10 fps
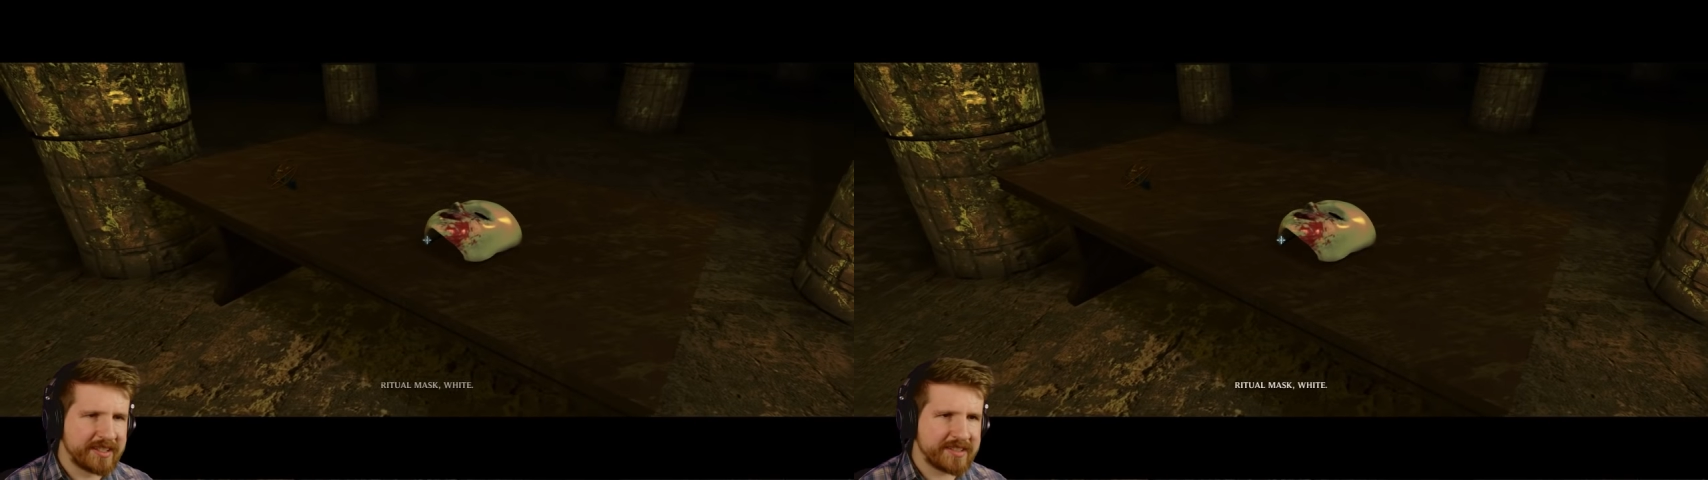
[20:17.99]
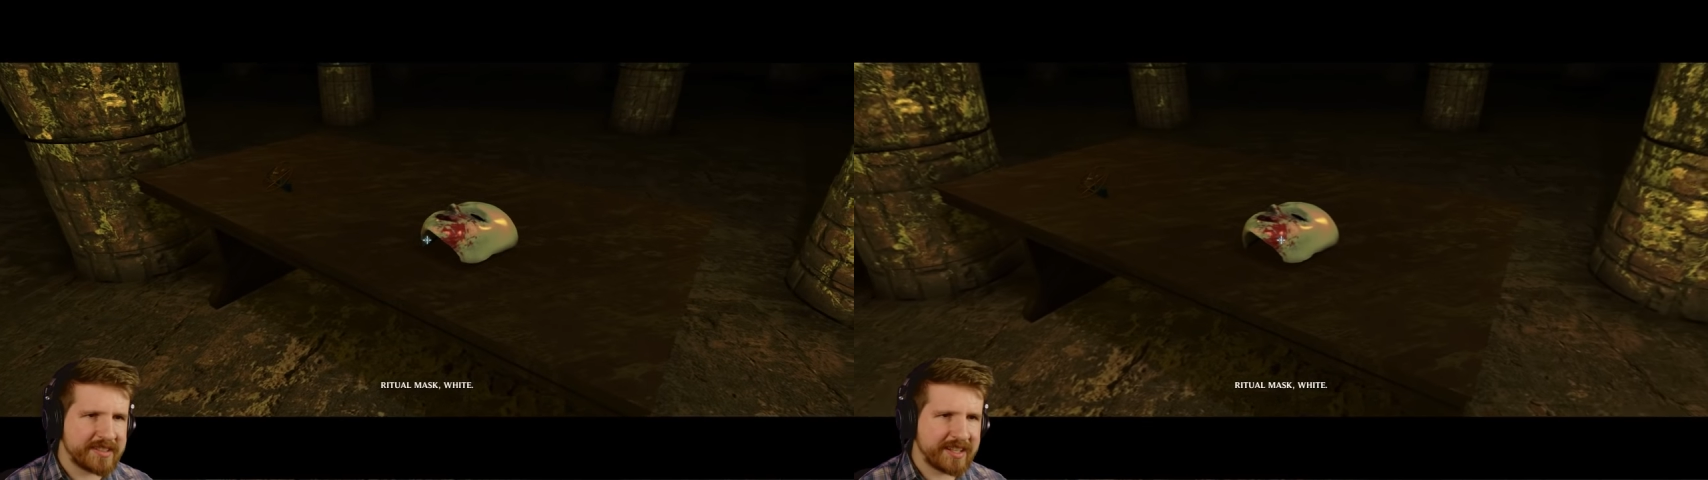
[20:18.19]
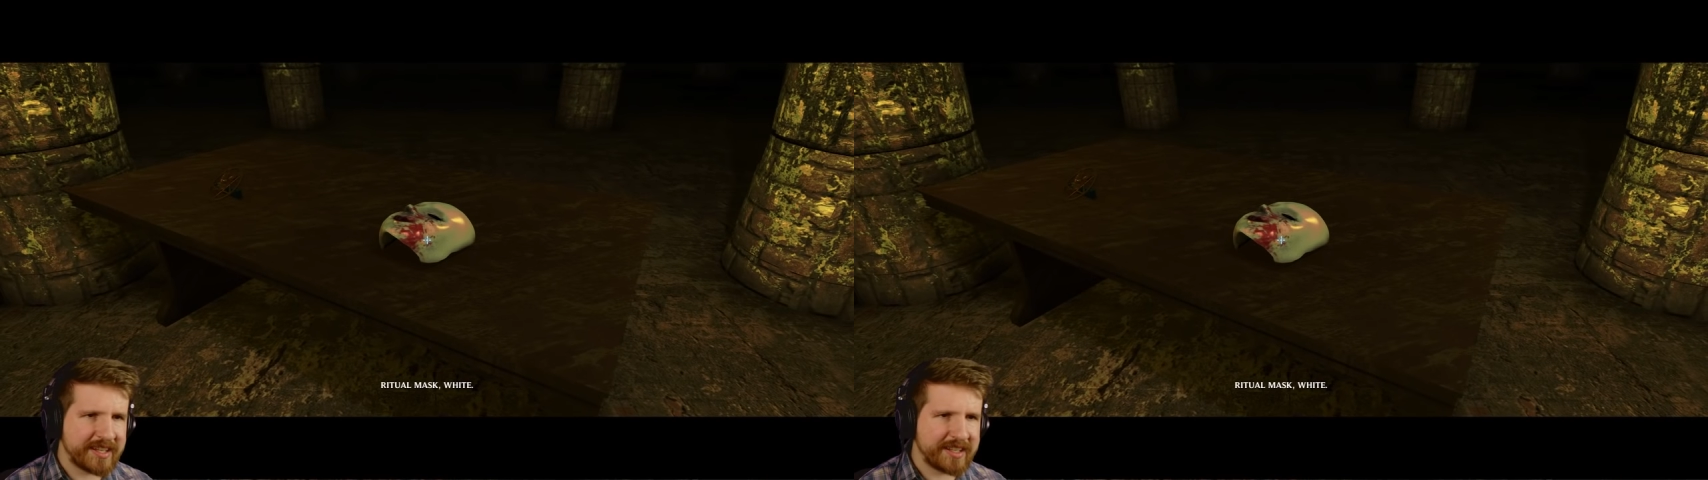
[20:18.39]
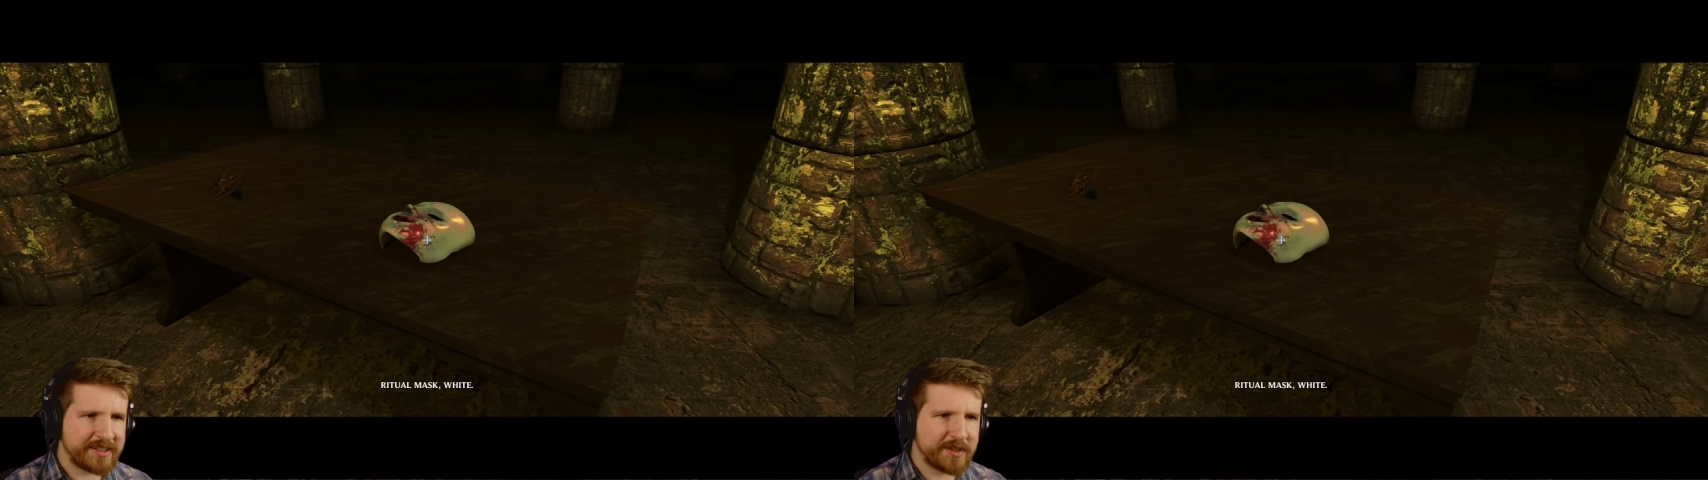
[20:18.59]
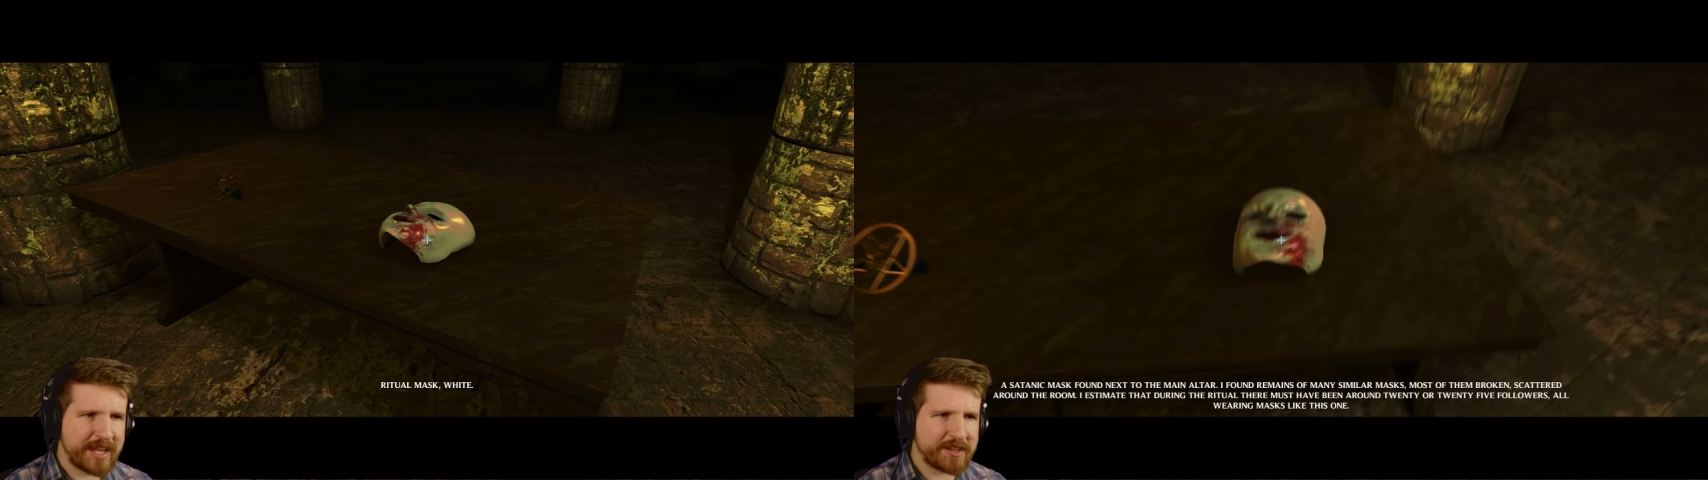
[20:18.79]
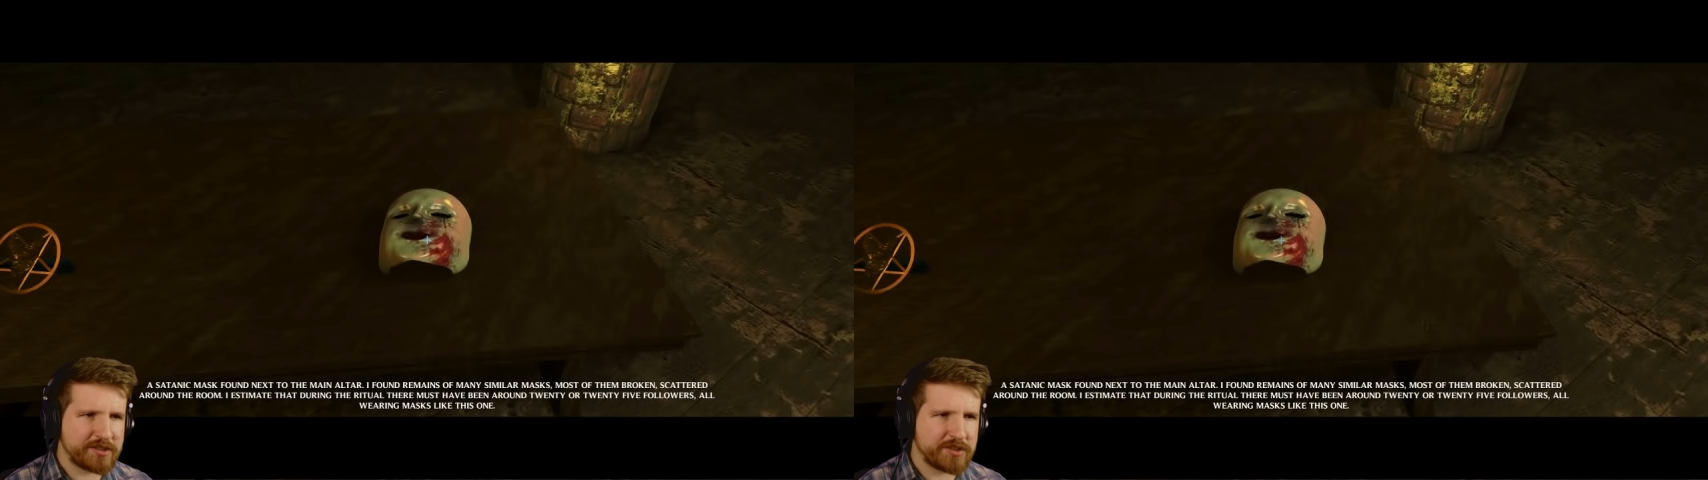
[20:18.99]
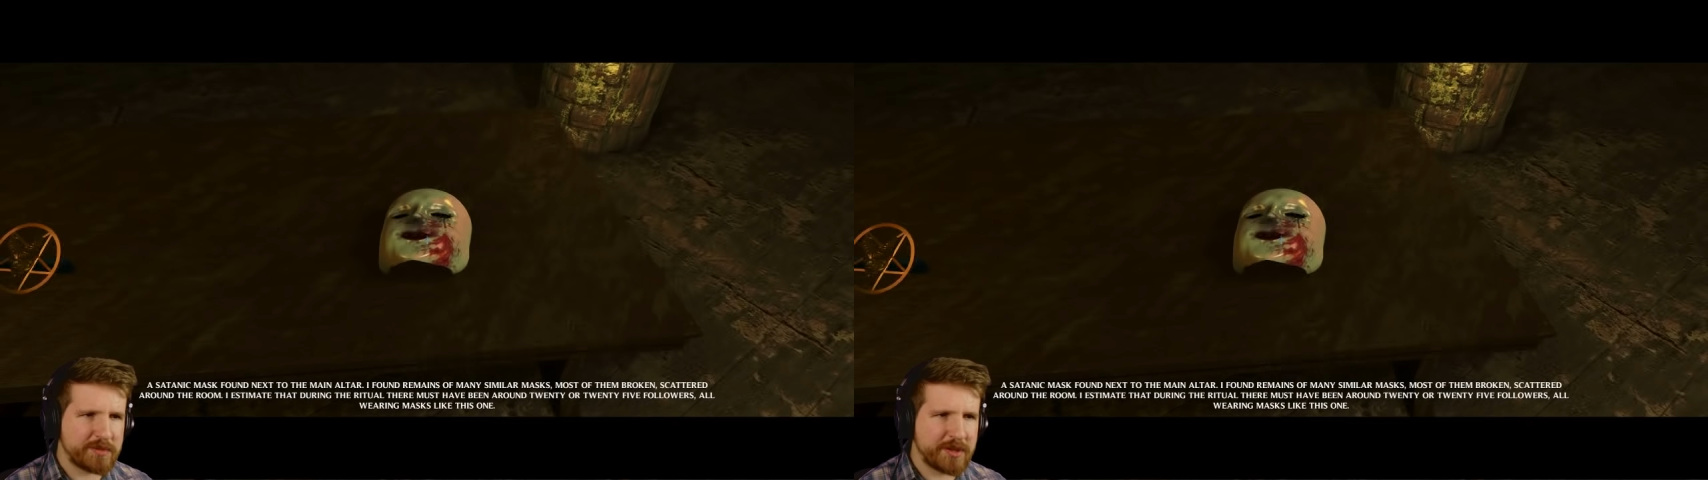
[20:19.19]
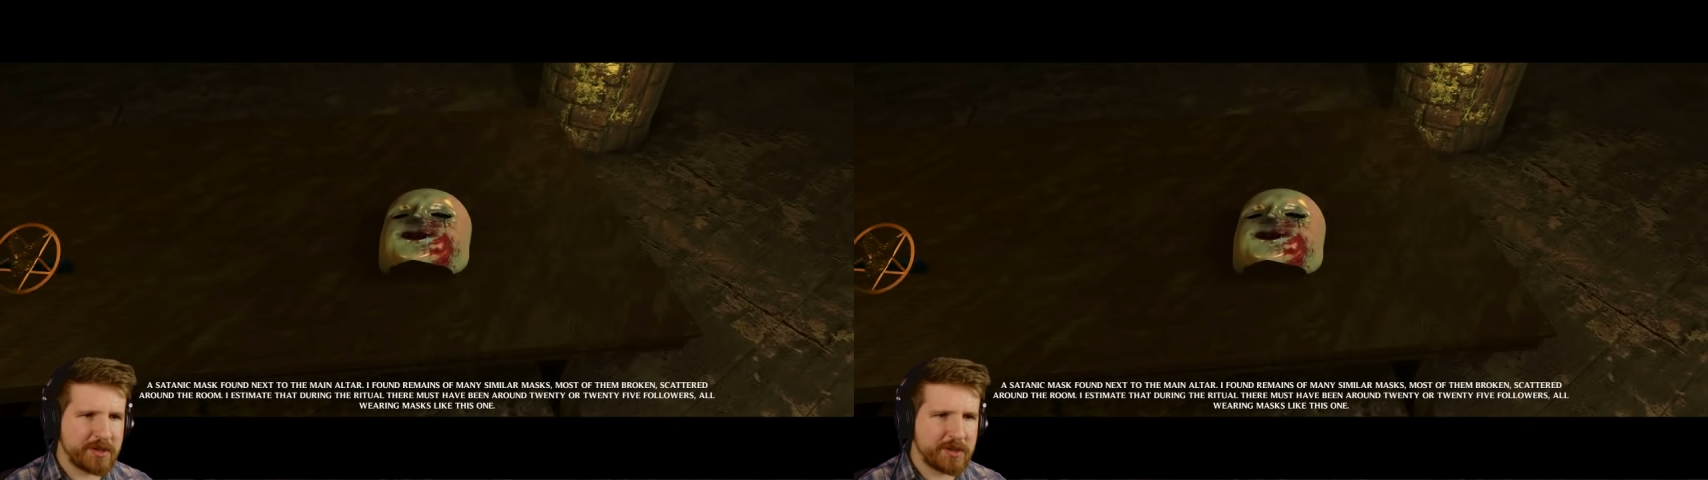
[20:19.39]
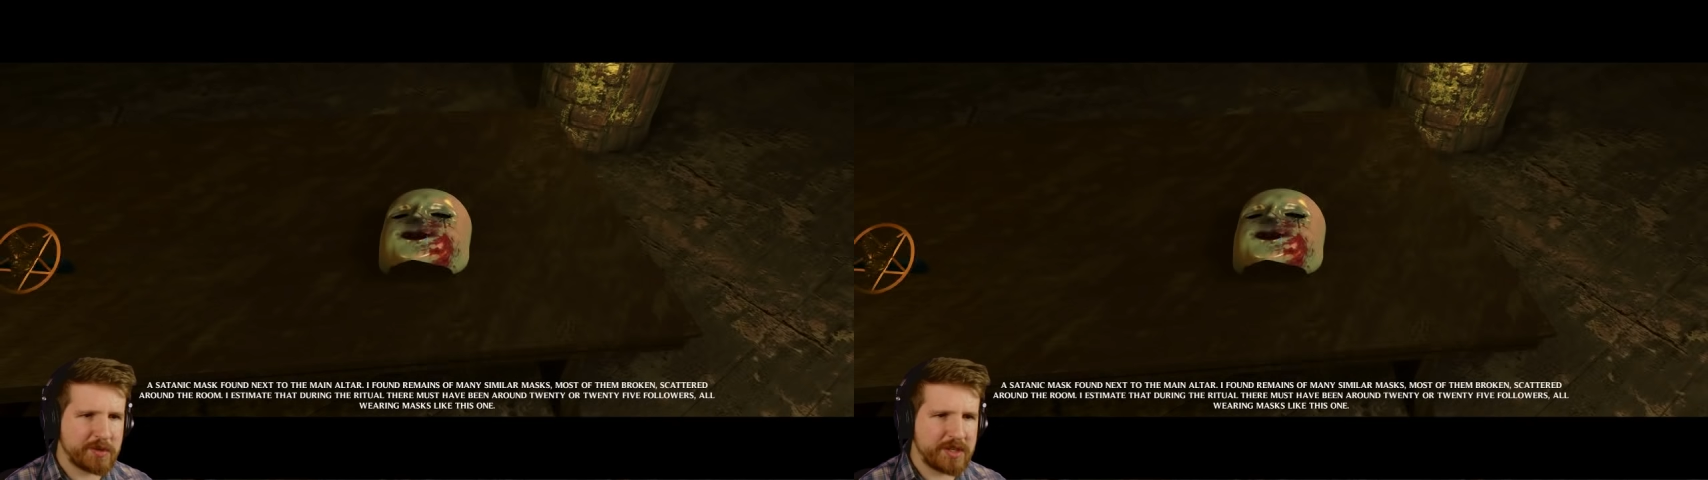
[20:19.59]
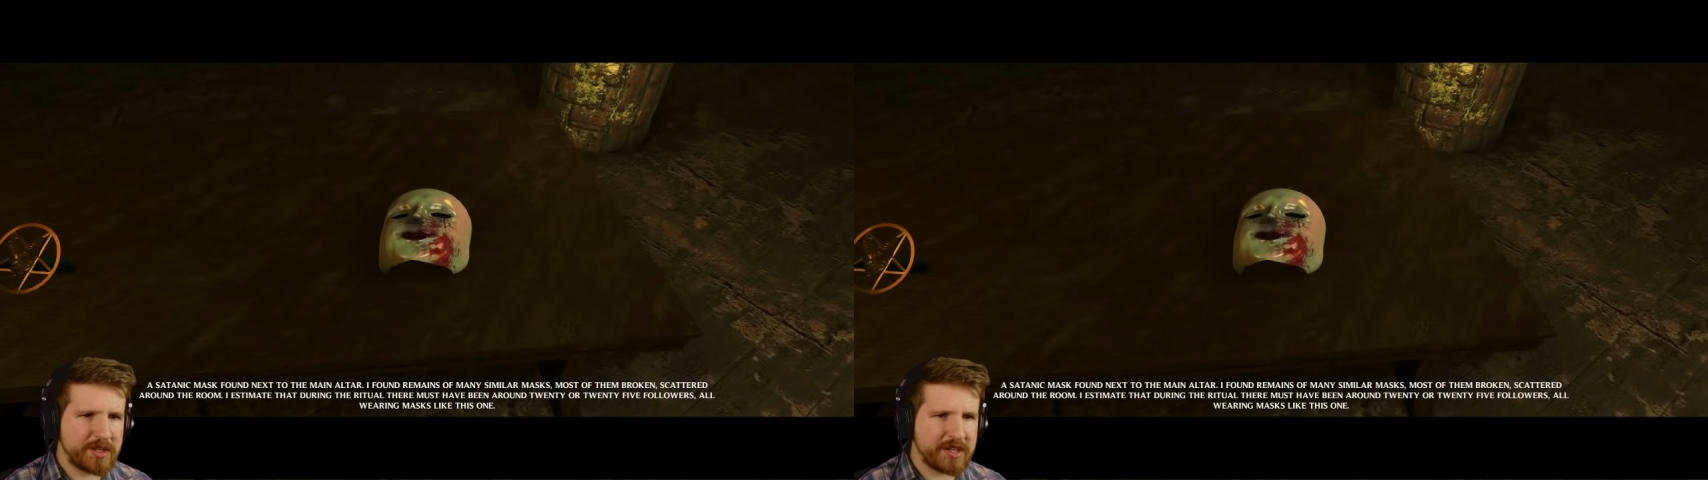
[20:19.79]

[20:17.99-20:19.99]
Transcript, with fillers: it's got like a little extra mode where you